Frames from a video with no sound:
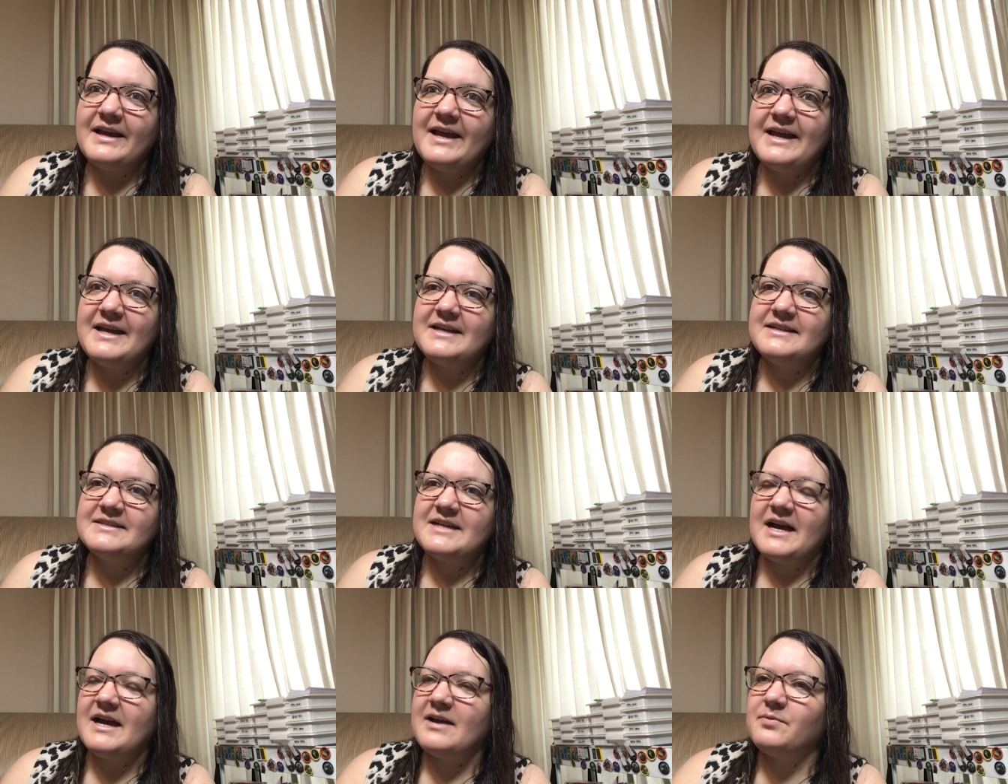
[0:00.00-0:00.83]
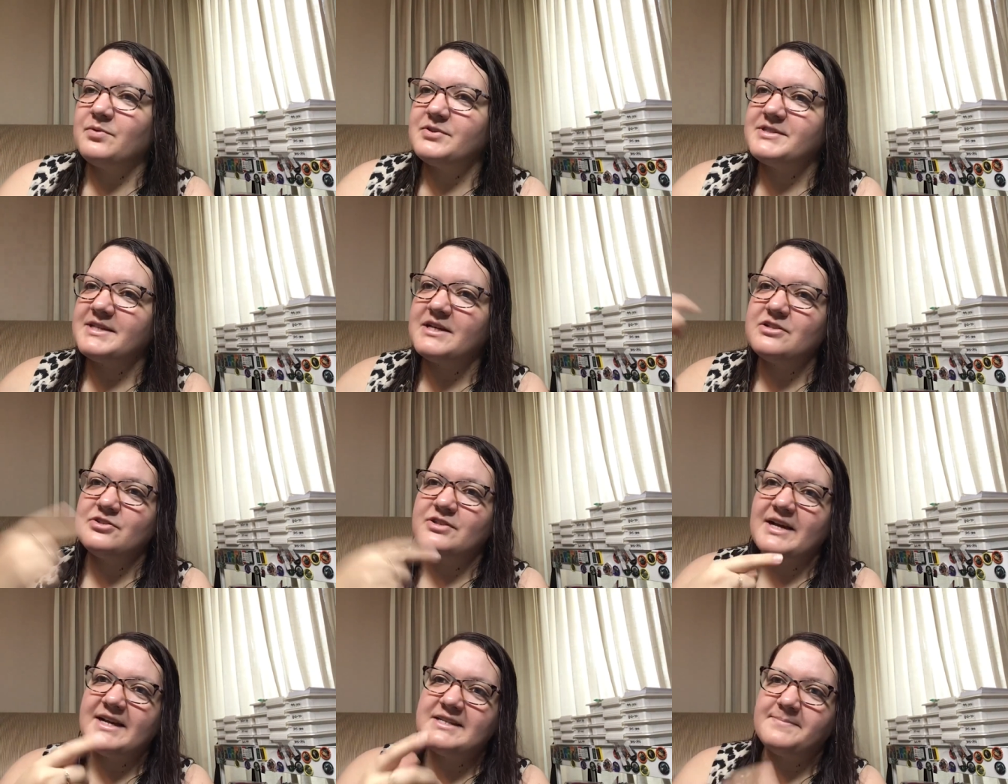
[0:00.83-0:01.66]
And I will send you
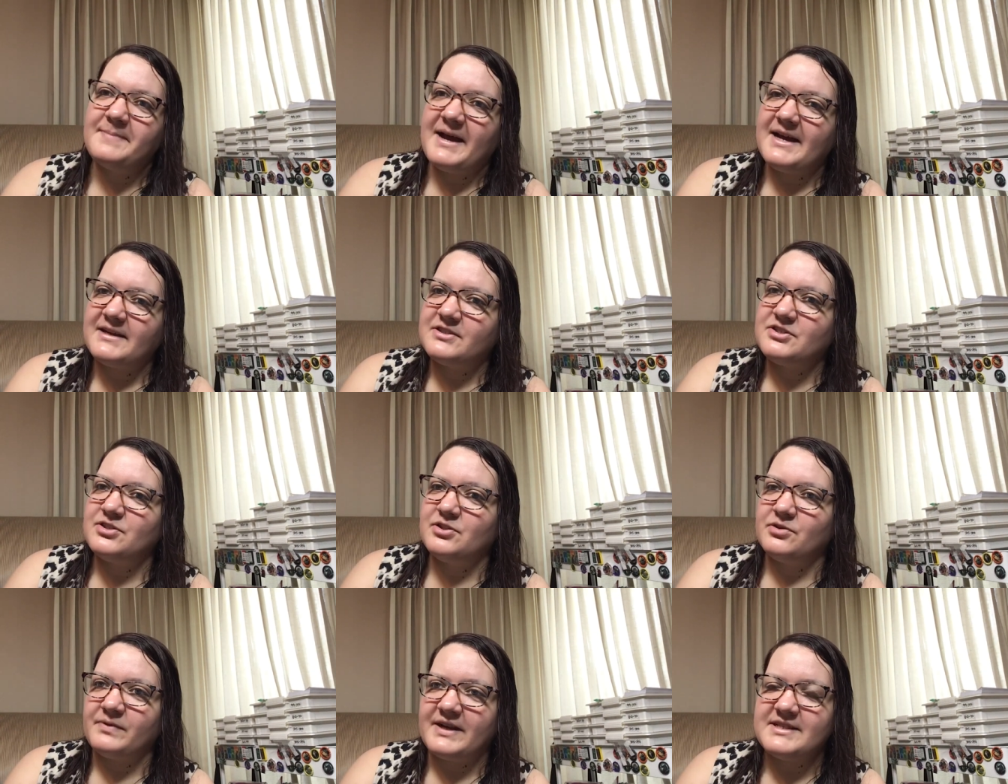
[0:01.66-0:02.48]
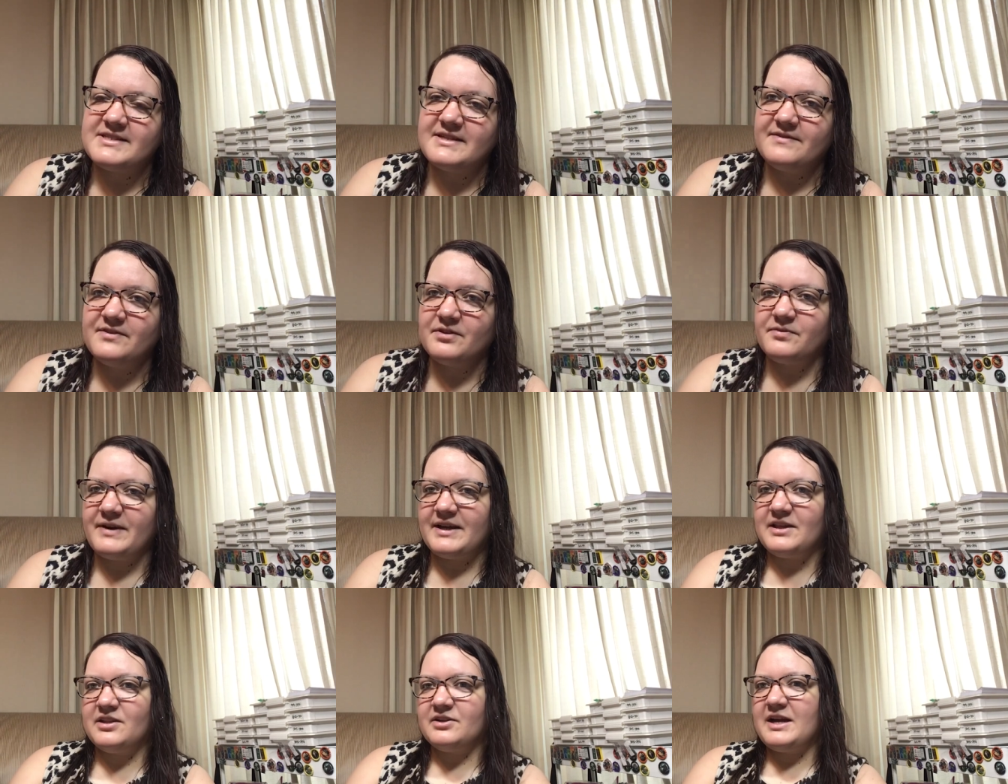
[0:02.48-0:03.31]
guys back to the rest of the
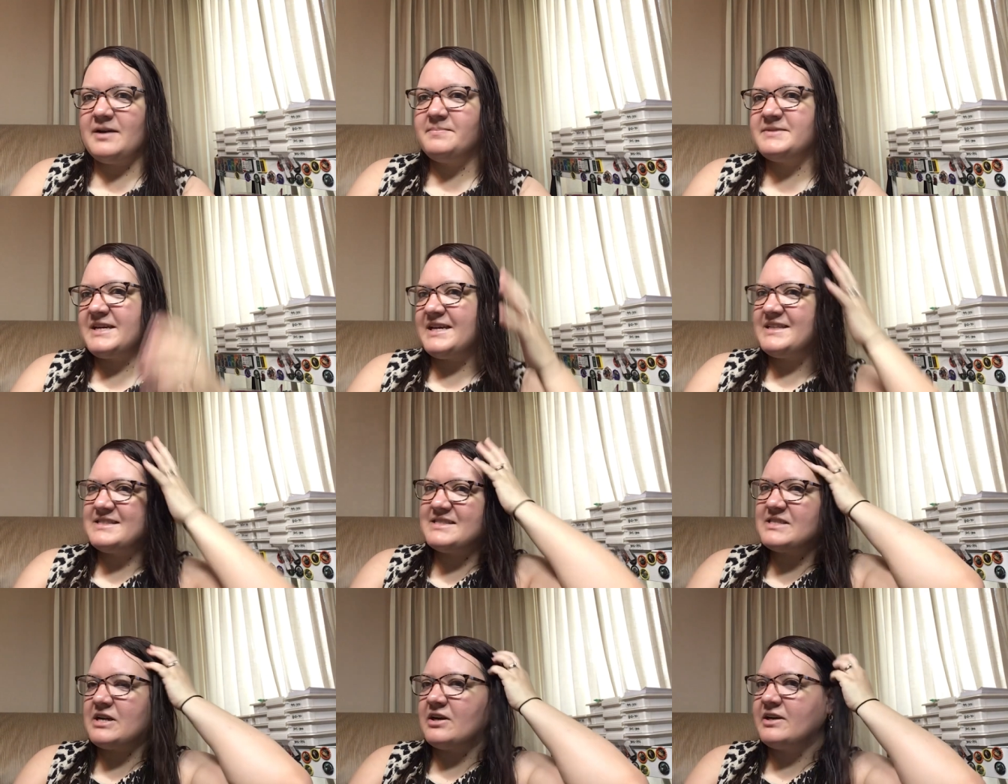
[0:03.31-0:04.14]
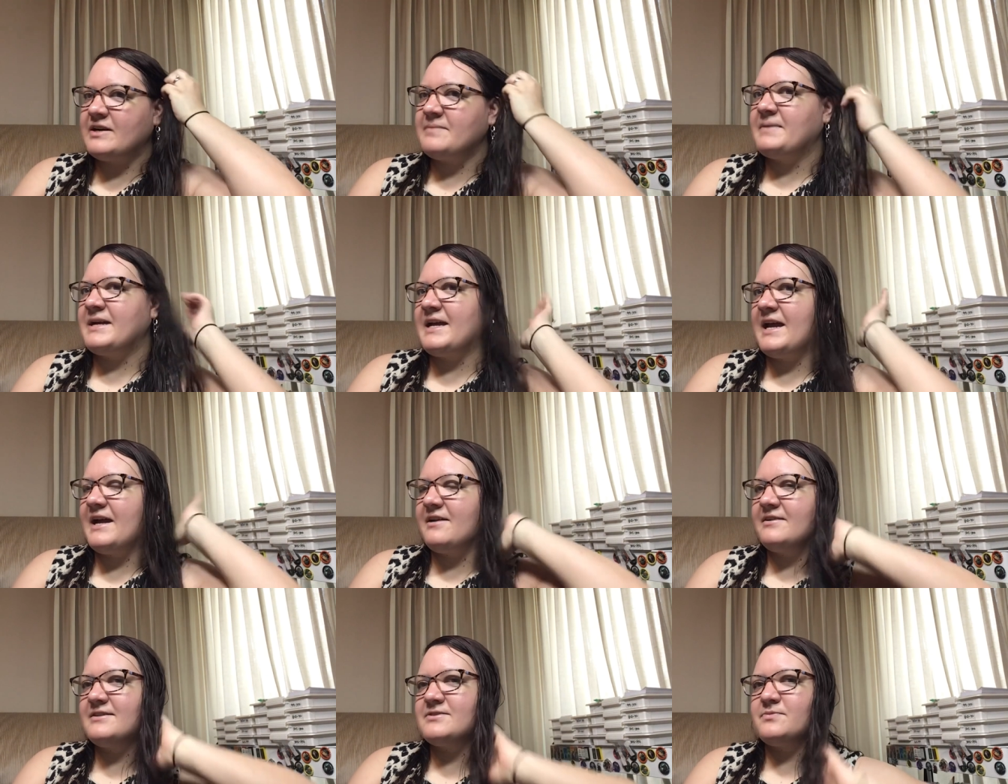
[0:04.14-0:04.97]
regular updates. Sorry, my
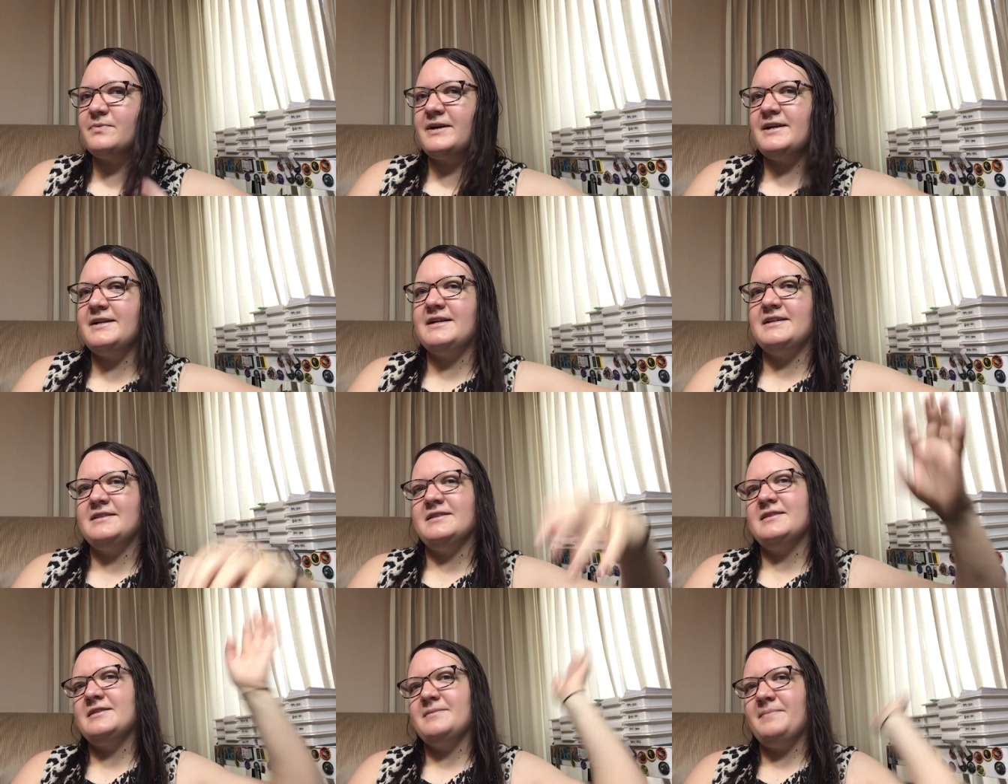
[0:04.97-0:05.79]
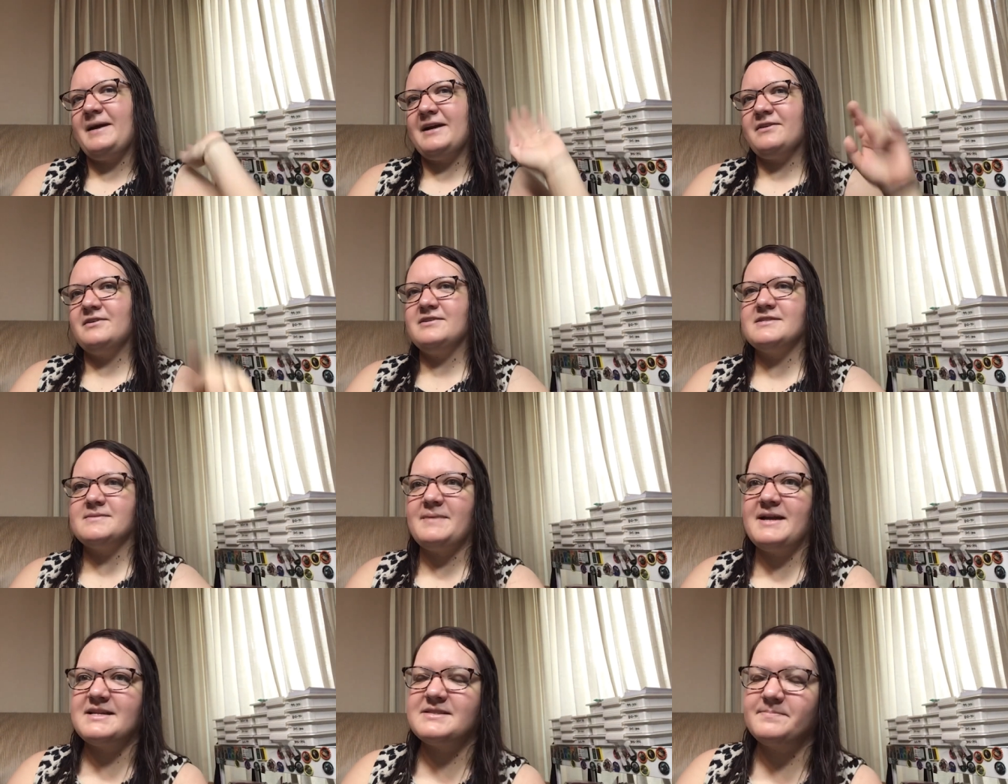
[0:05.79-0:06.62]
hair is wet and the background's a
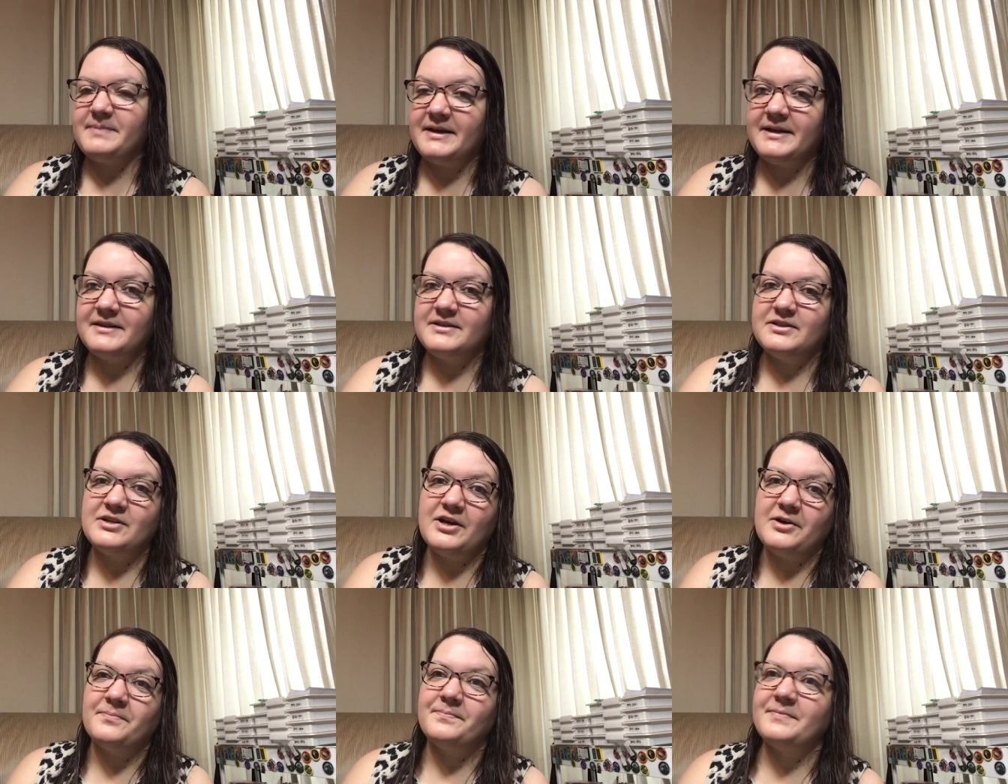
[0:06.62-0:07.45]
mess, but you know,